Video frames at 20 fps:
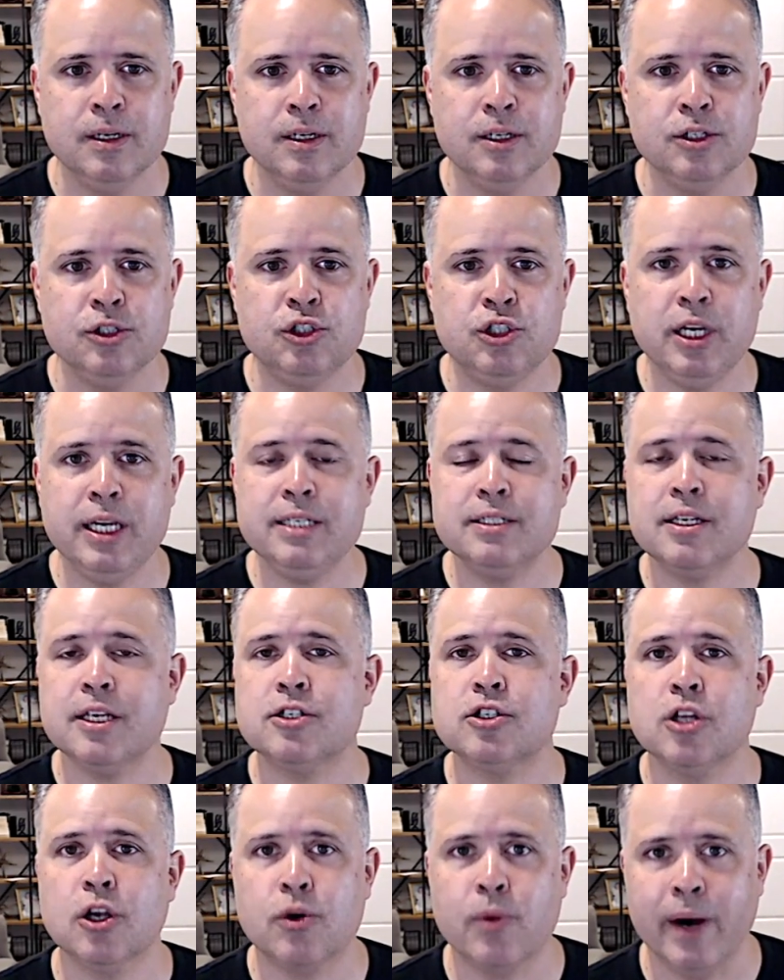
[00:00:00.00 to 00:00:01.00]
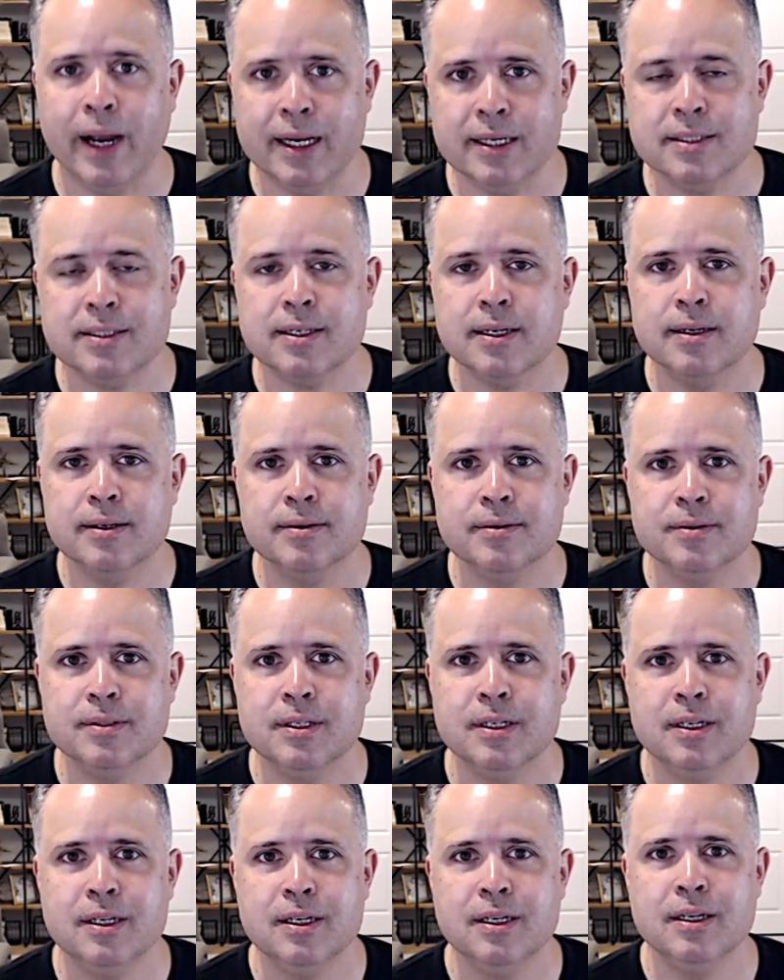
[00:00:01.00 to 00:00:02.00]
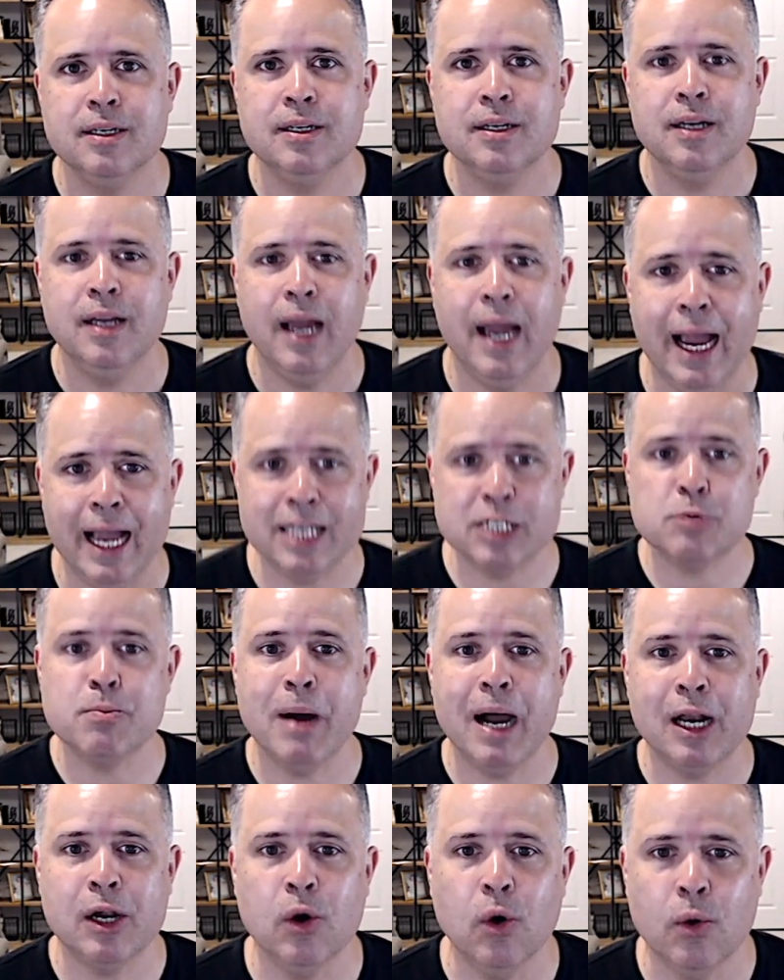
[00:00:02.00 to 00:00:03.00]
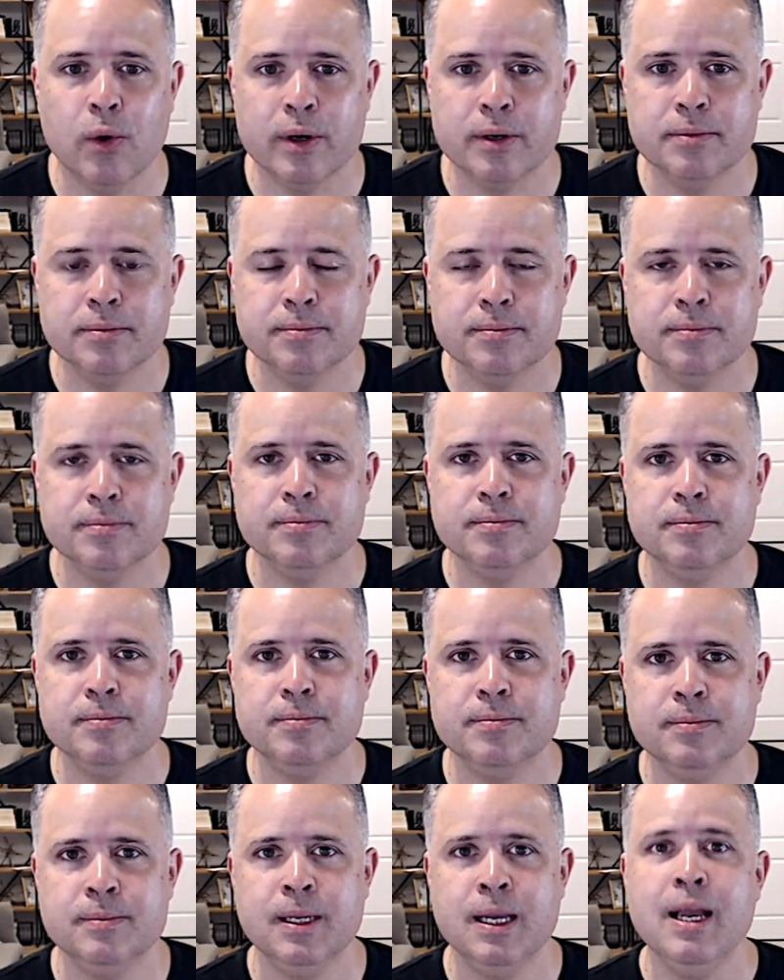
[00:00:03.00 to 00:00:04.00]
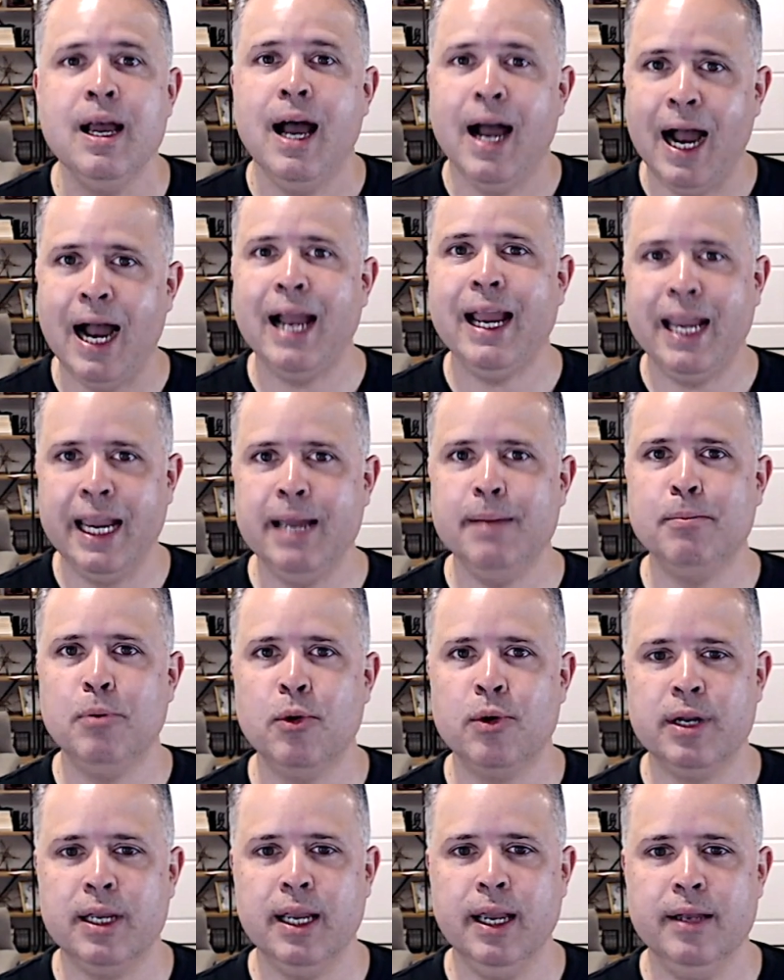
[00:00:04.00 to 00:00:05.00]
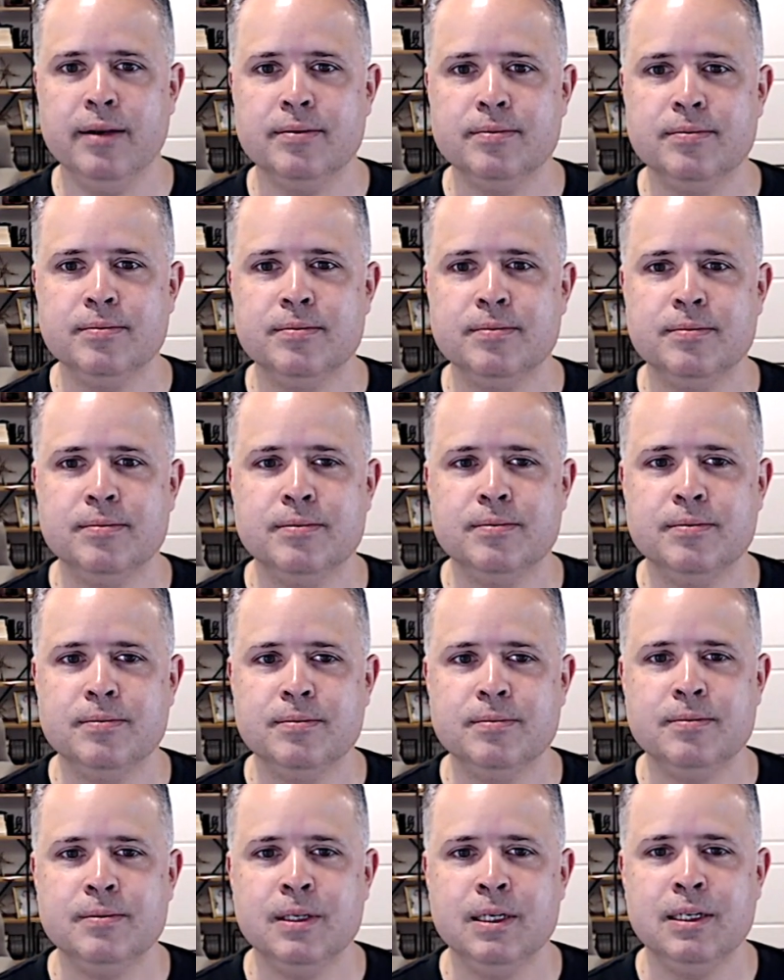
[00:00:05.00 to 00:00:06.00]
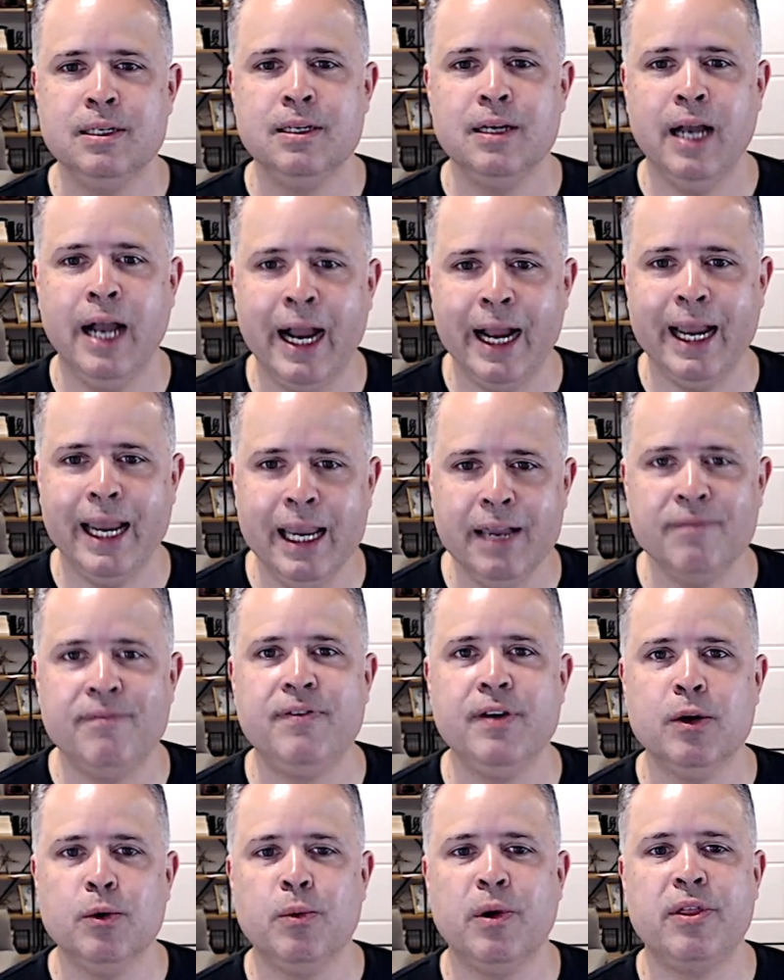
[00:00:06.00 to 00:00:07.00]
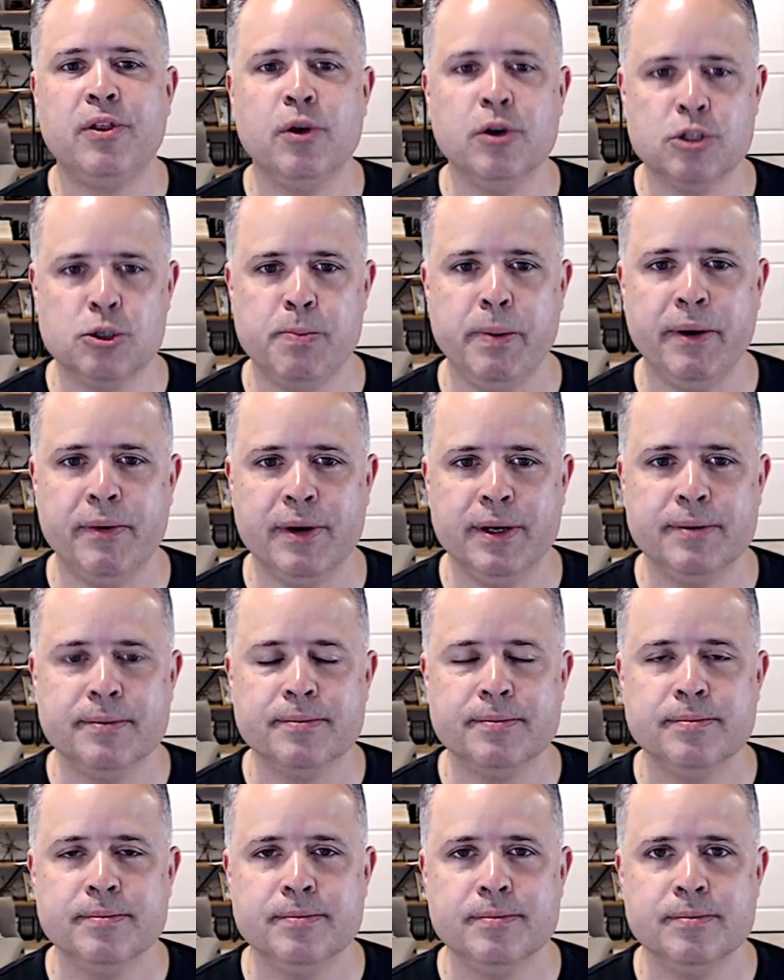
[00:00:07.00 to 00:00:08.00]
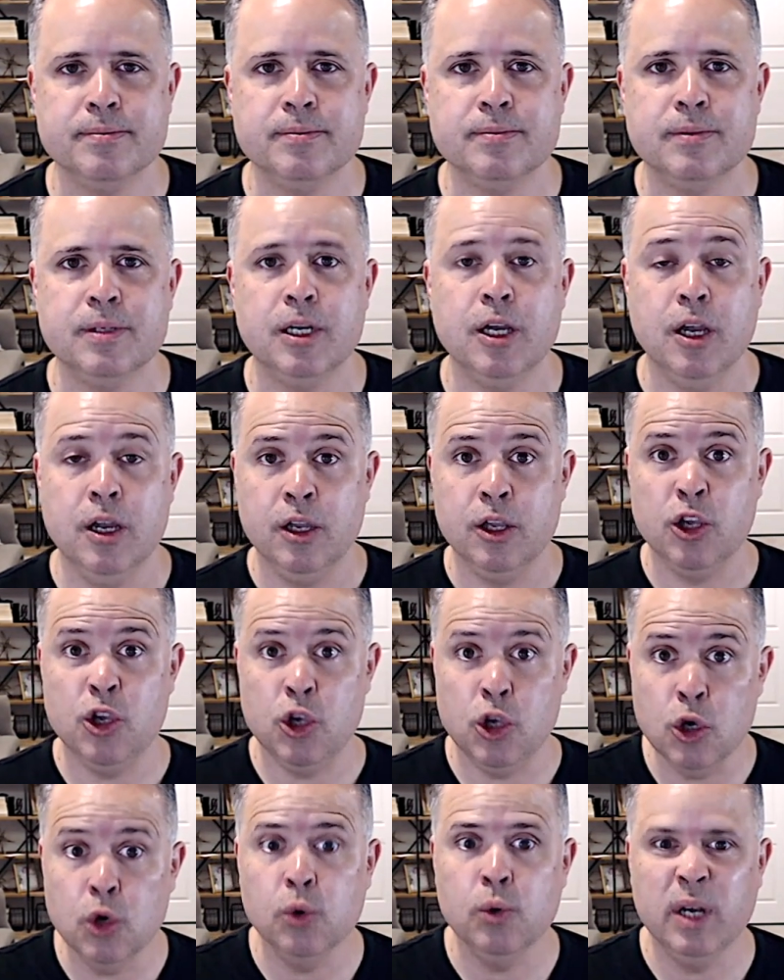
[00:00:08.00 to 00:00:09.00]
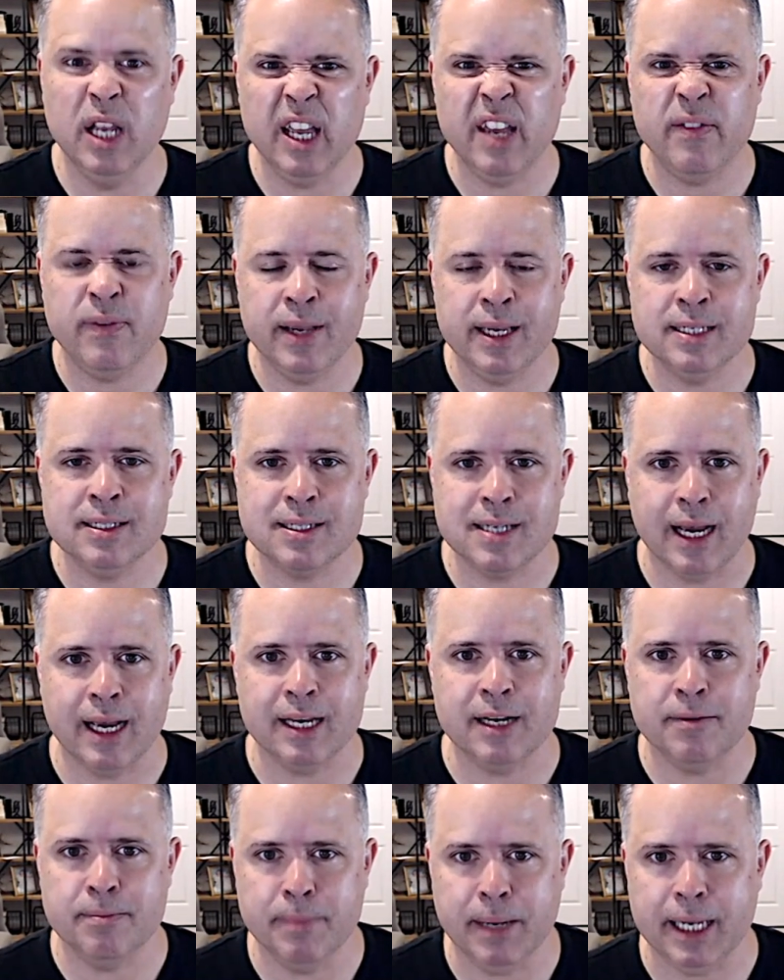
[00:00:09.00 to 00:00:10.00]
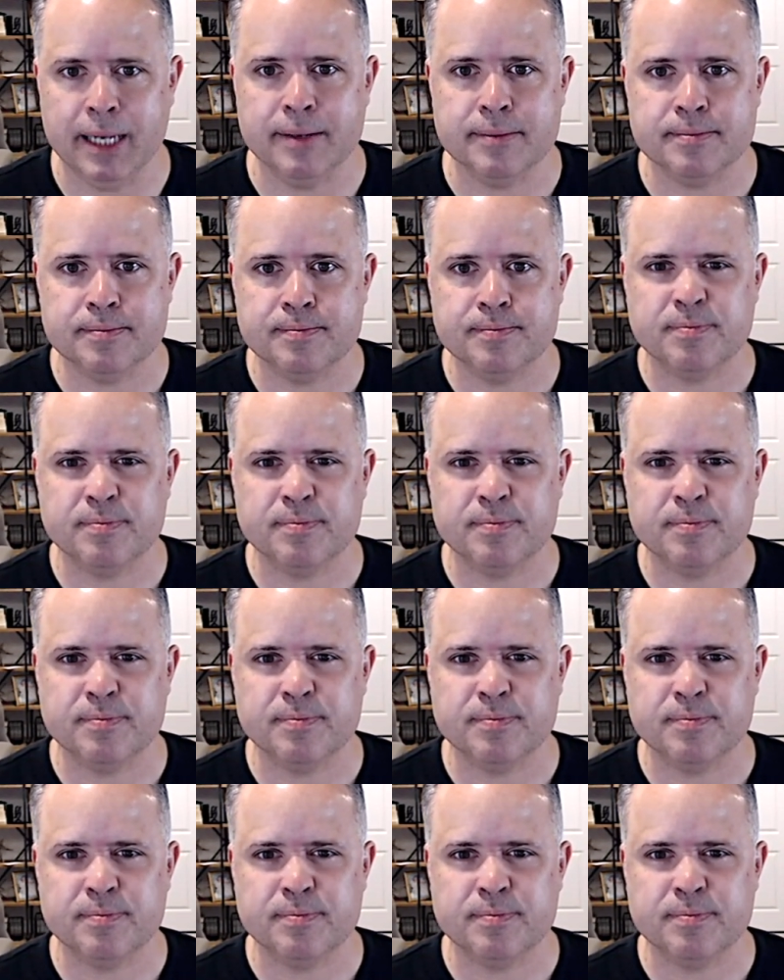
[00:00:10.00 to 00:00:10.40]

Jesus the Christ, as my Lord. I am born again. I am filled with your spirit. You live inside of me.